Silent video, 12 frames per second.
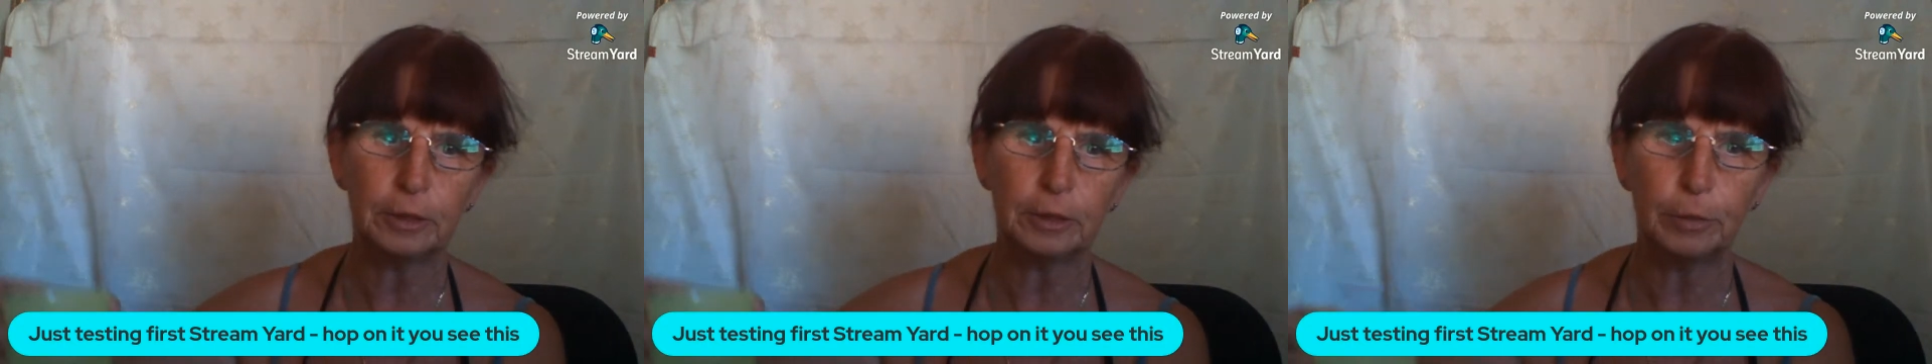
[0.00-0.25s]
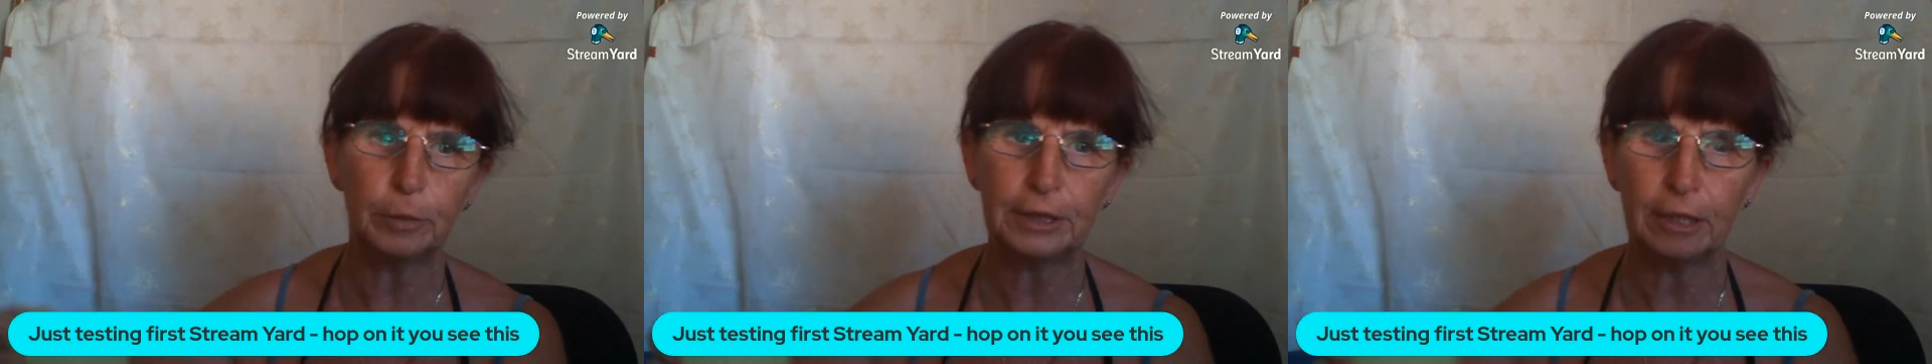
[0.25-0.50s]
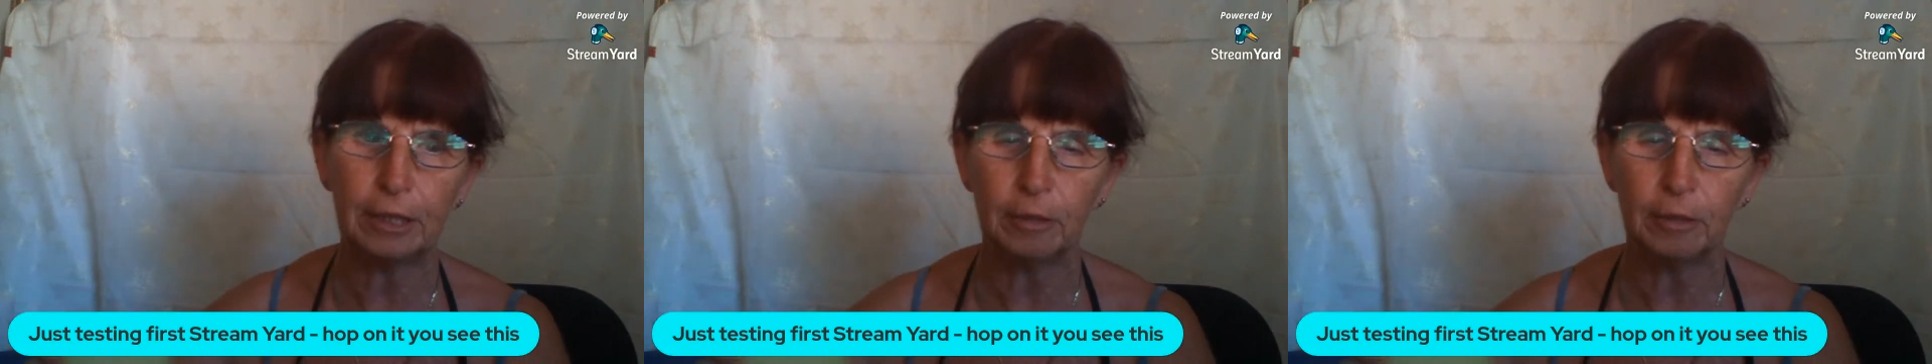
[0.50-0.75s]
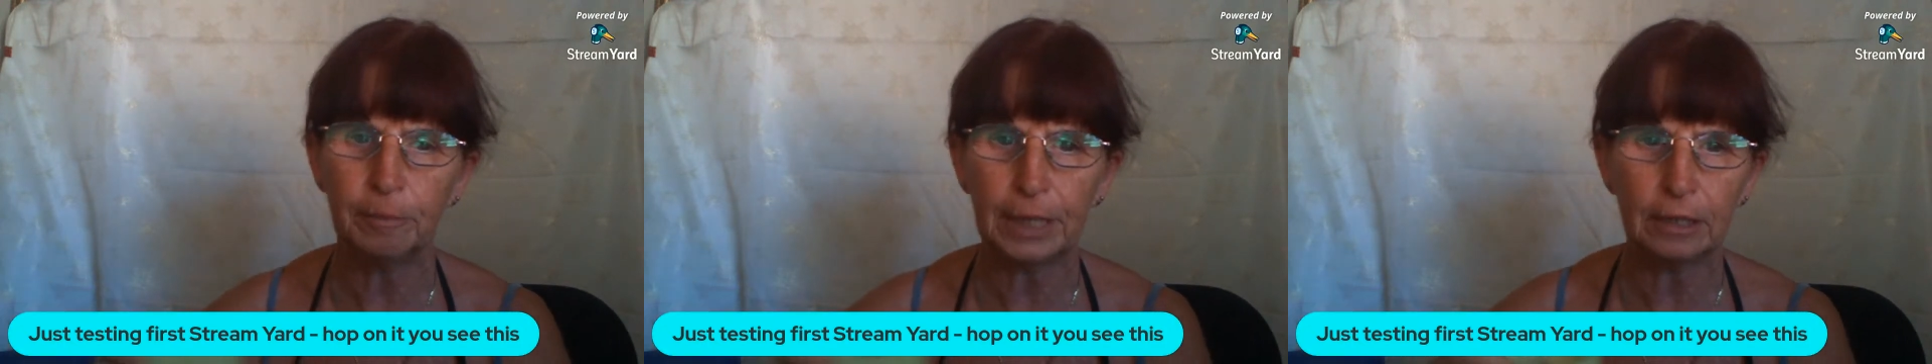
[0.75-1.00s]
put it on
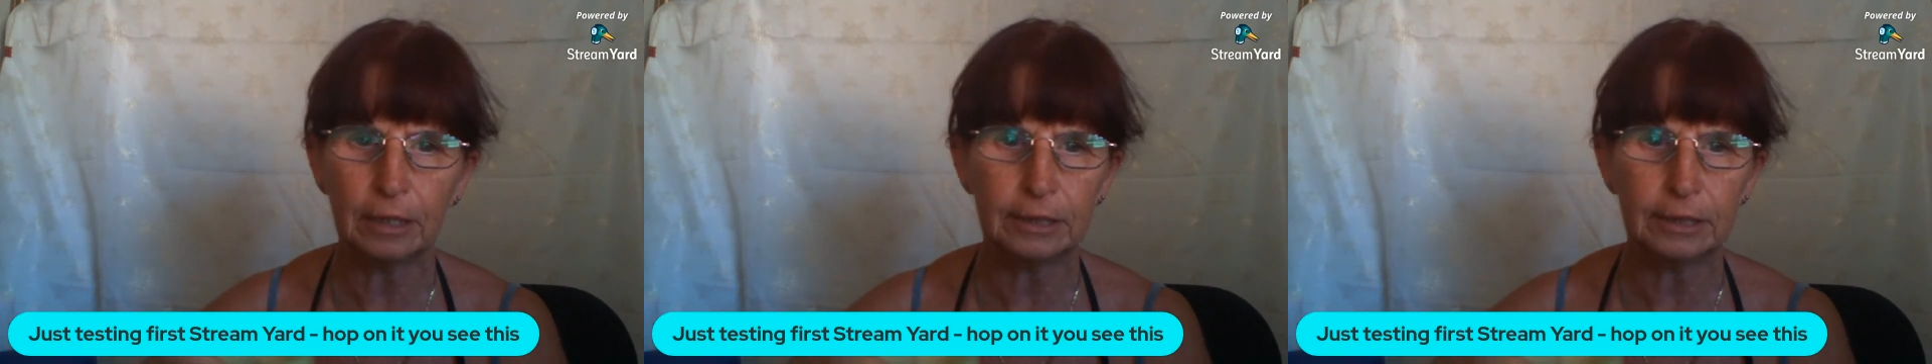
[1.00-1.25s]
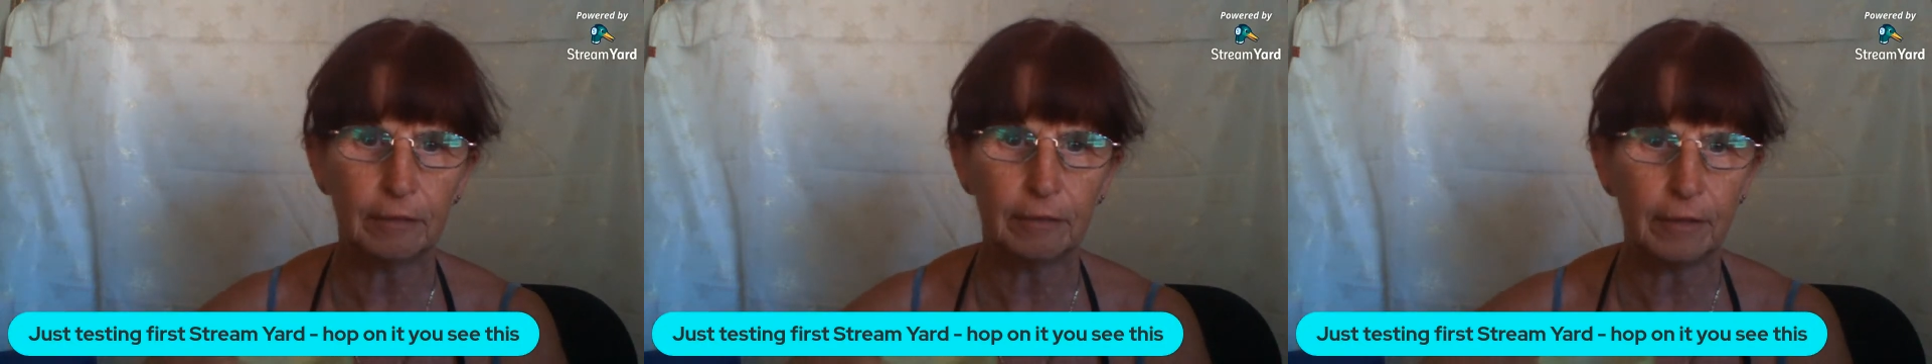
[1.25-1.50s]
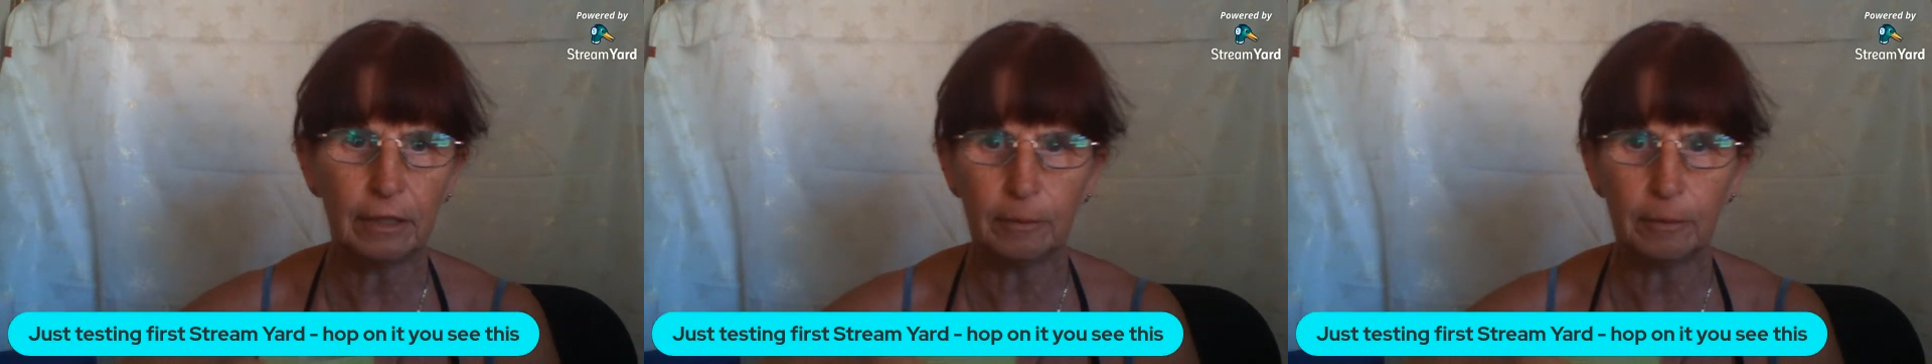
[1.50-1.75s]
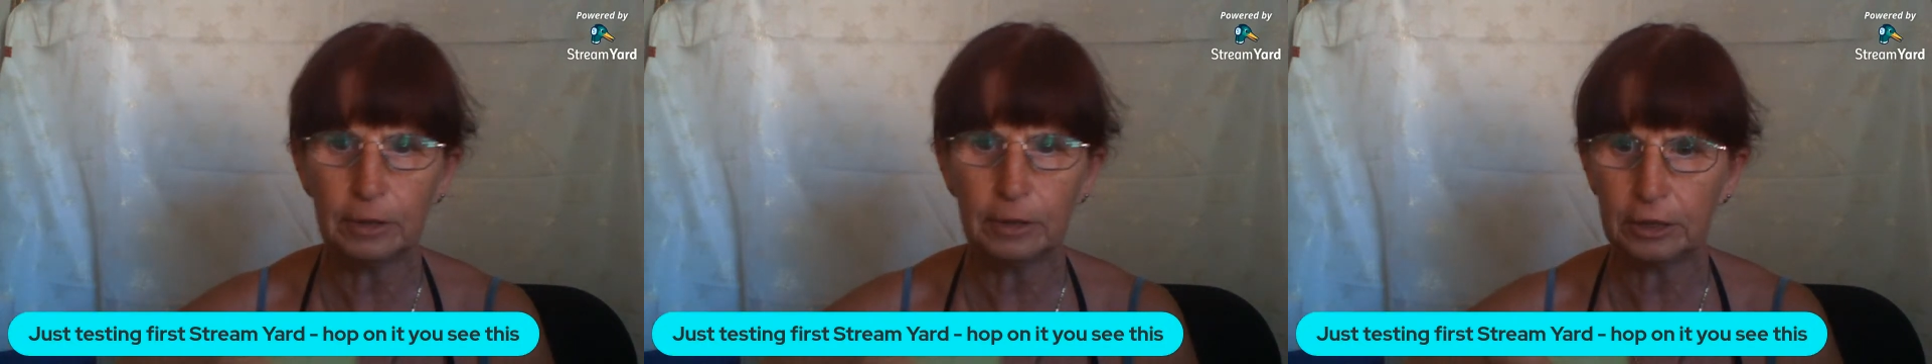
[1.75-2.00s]
because I think that
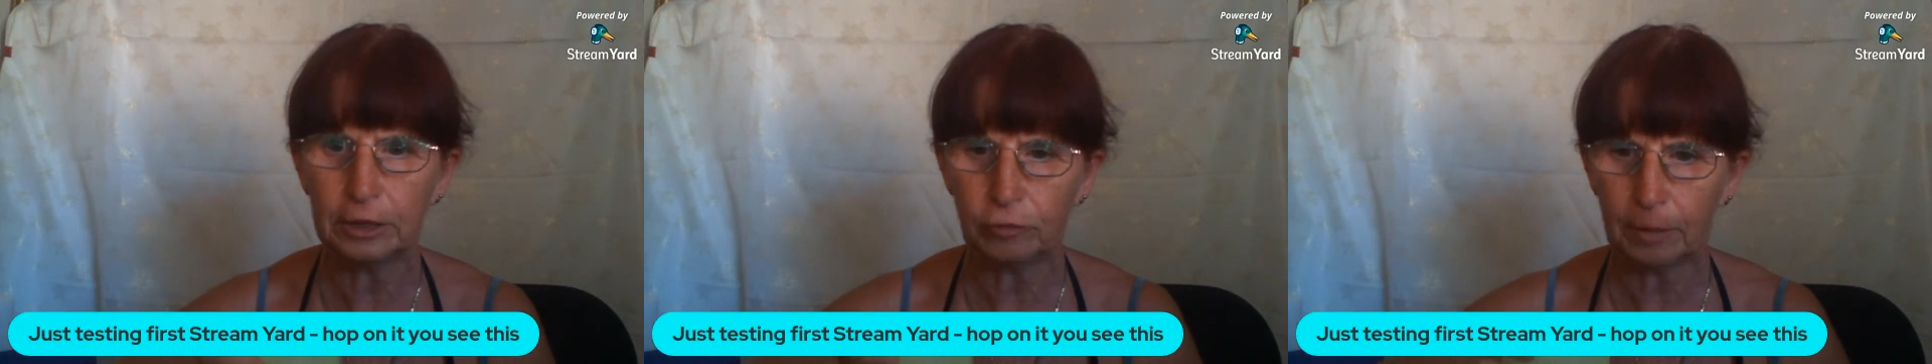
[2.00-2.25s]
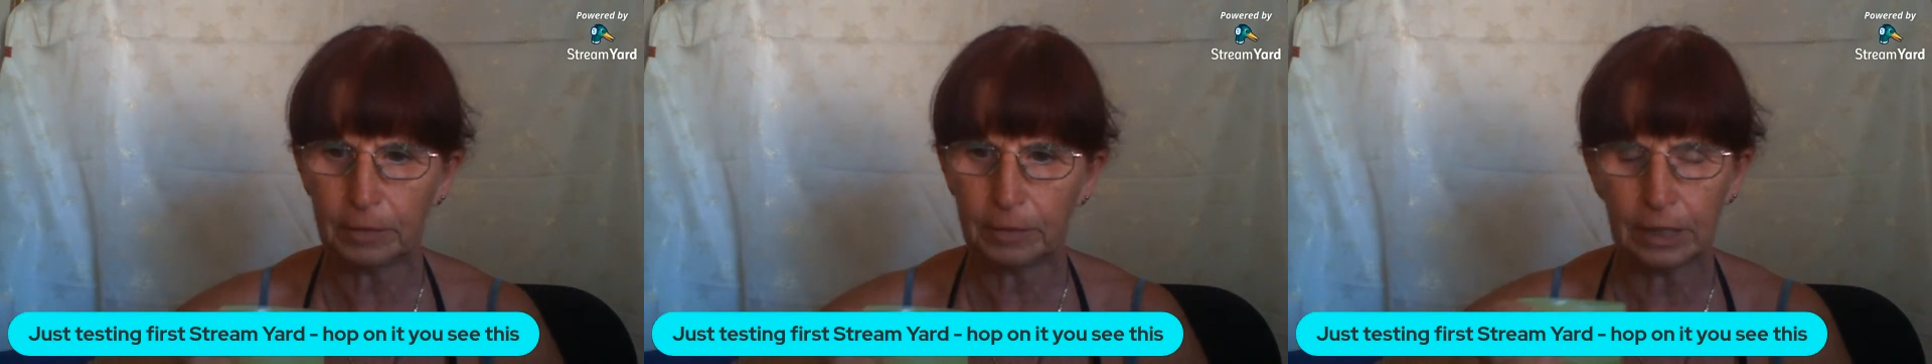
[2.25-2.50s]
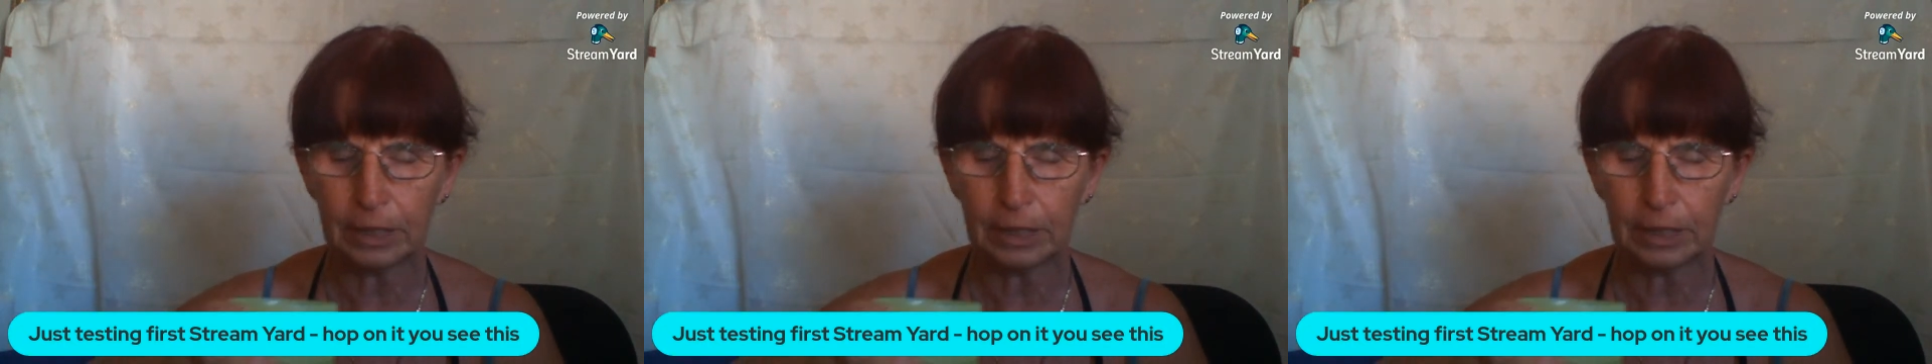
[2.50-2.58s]
would disrupt,